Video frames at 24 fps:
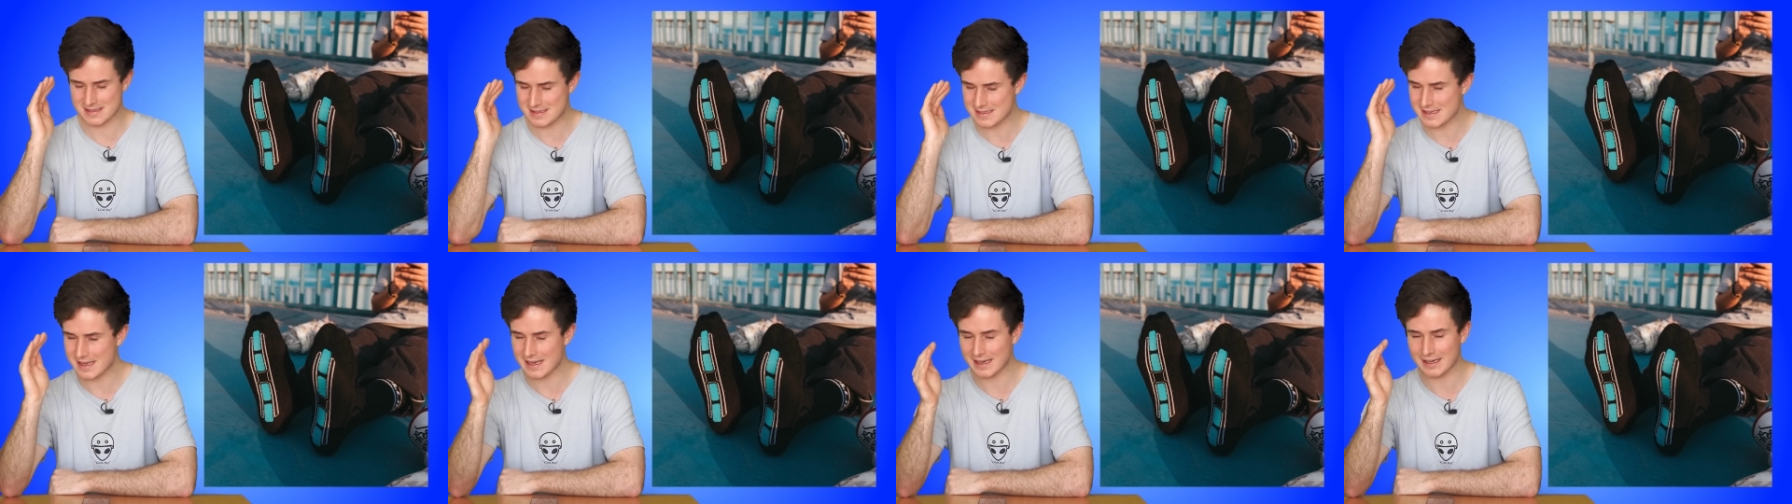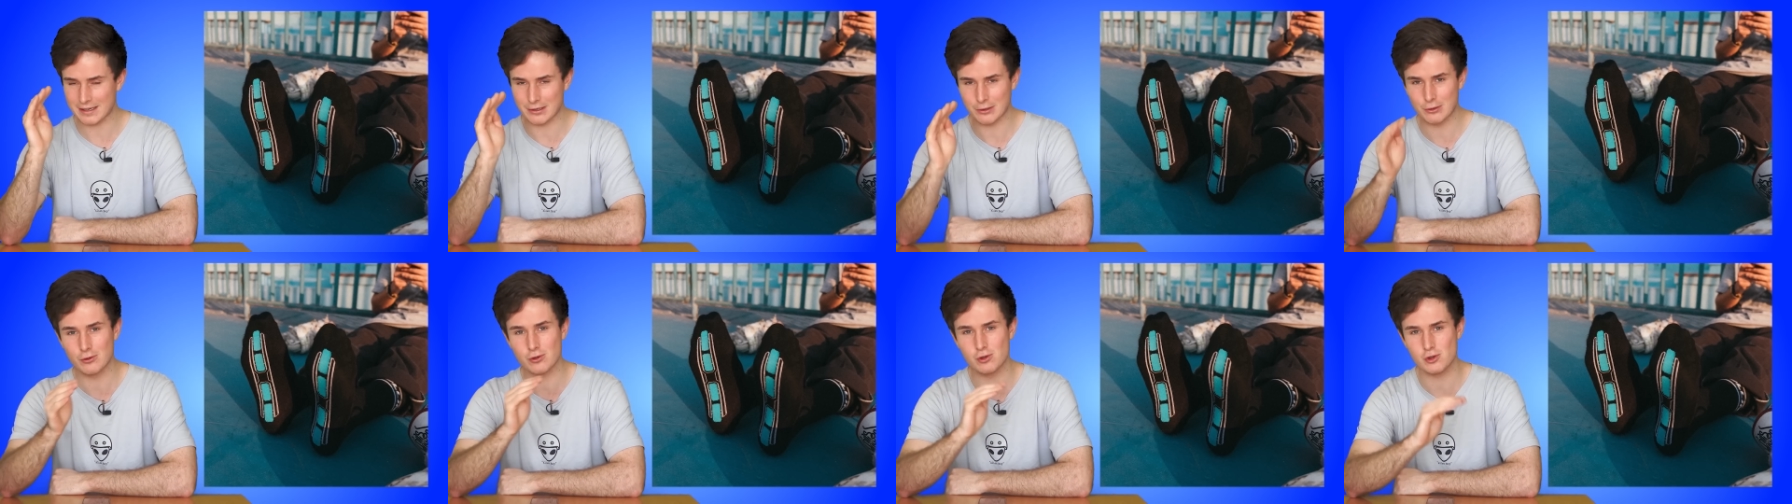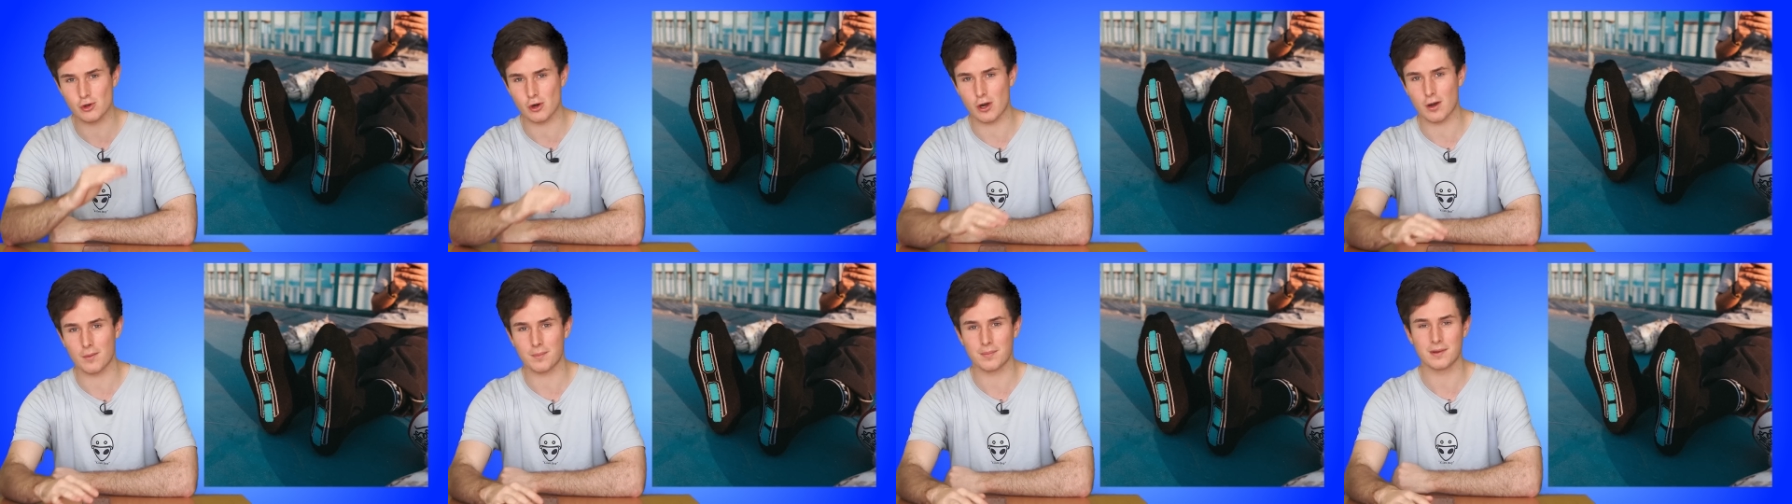sick new
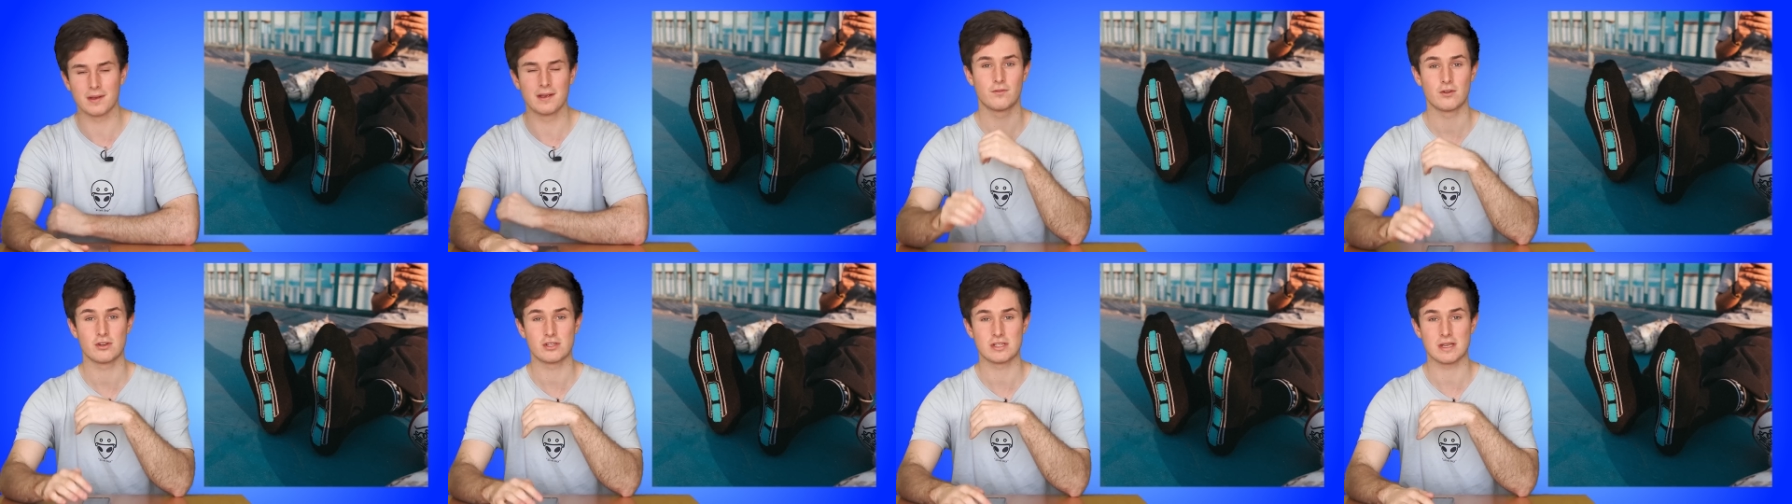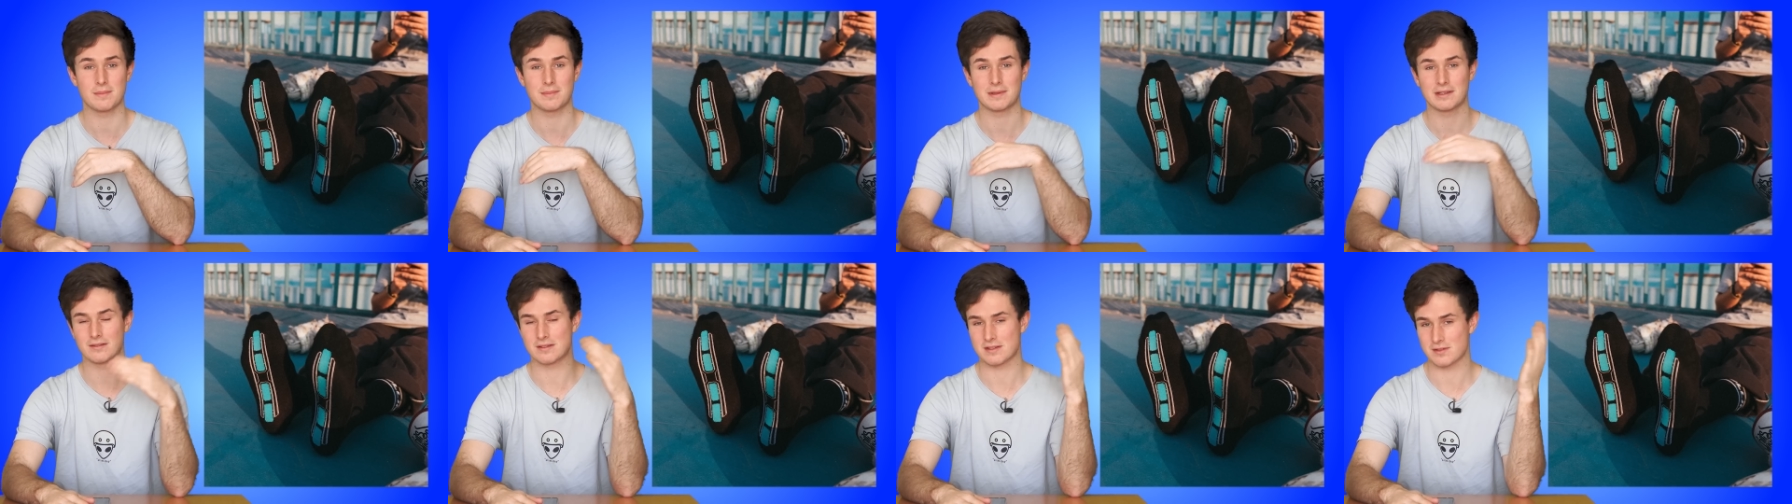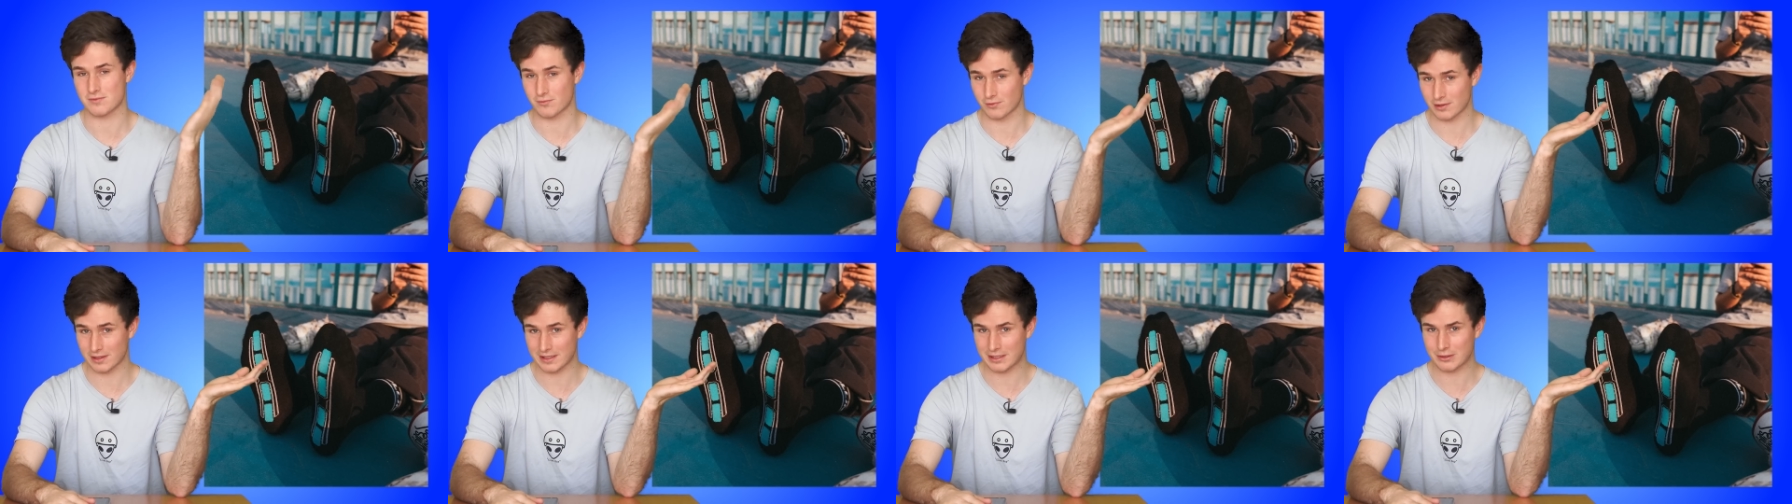drop. First up, they got
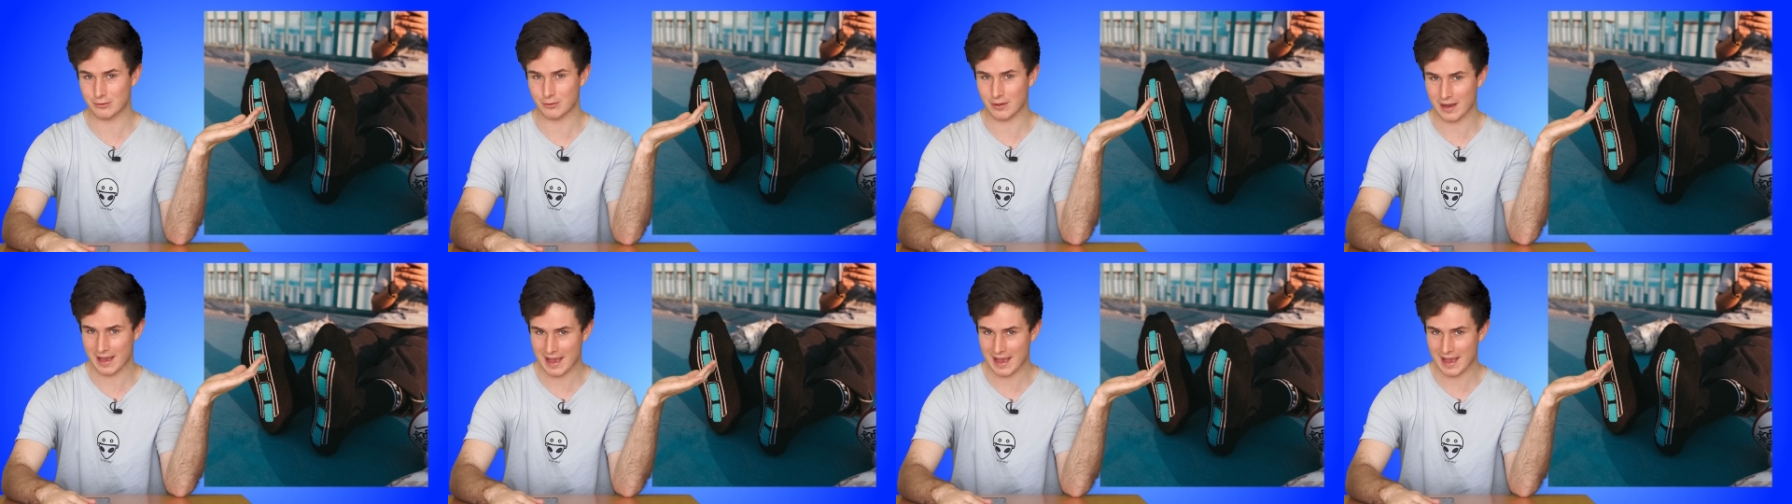this really cool